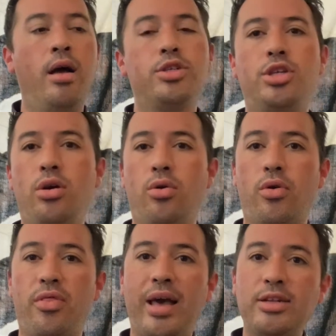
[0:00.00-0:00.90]
So
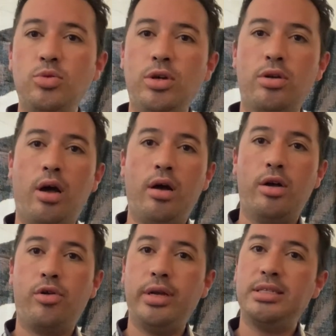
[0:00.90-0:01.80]
that's what
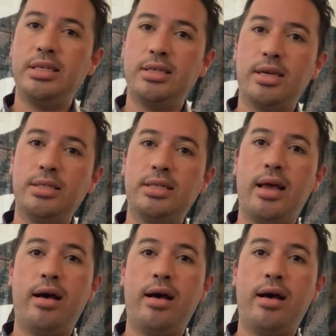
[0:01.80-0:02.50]
creatine does.